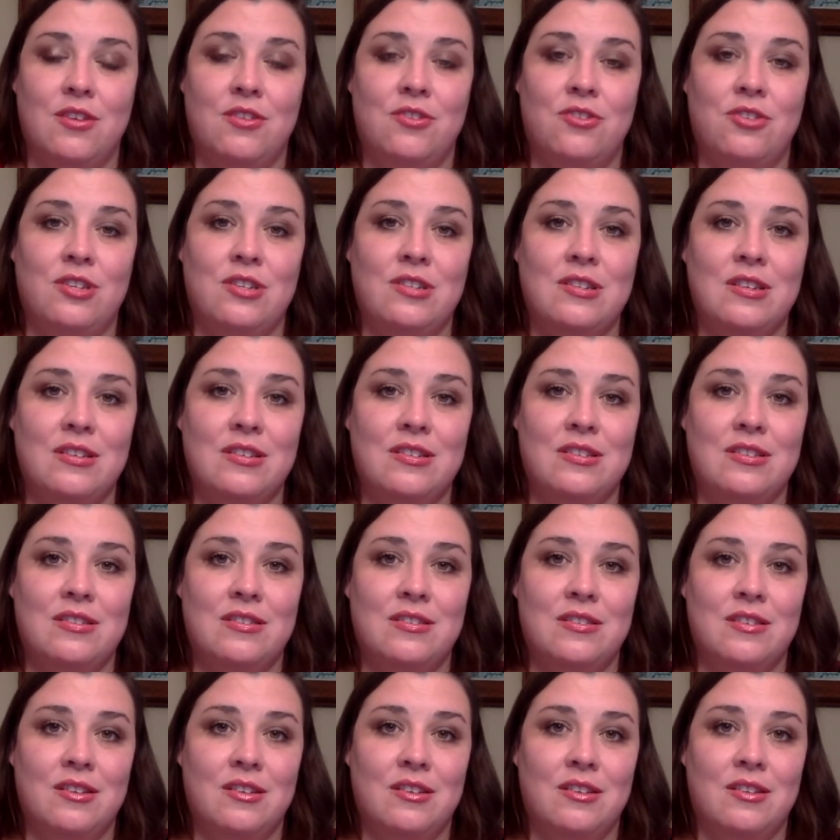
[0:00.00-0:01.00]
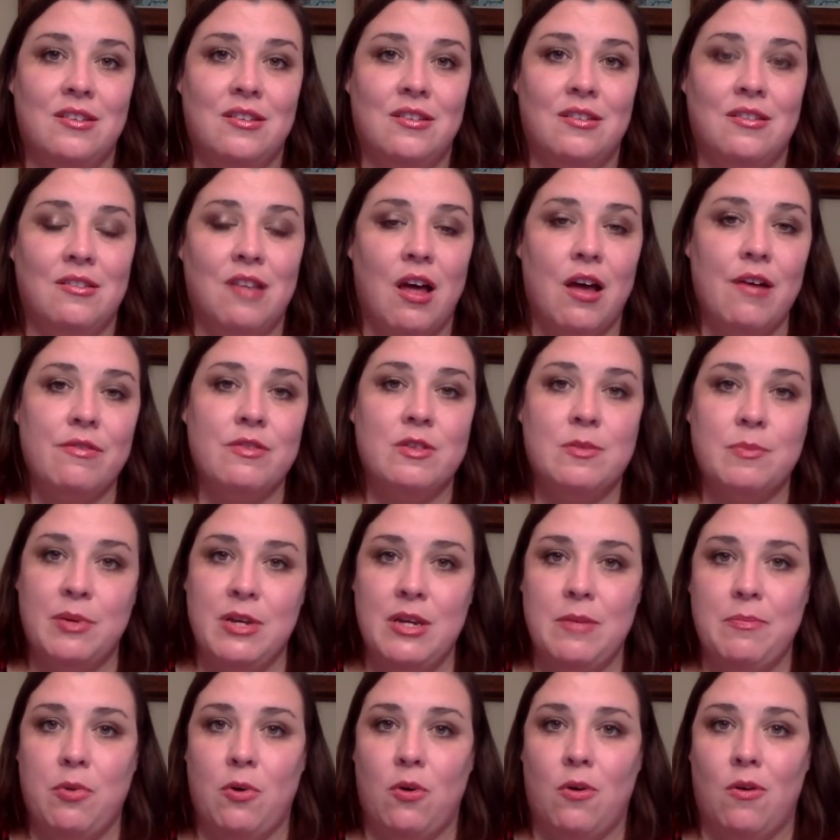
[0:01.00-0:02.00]
Jesus loves
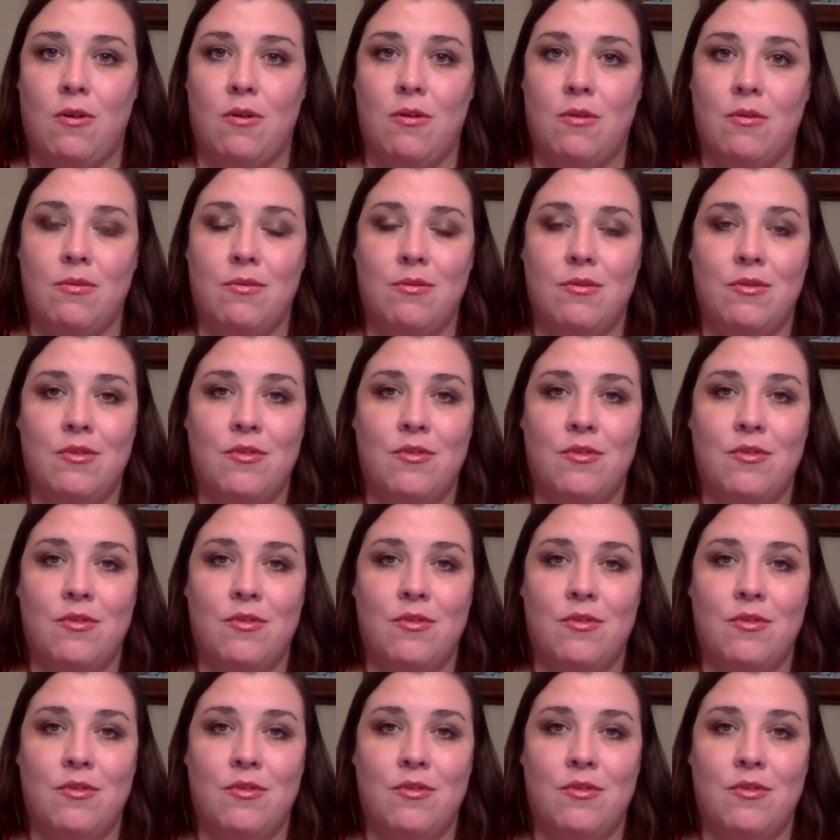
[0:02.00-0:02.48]
people,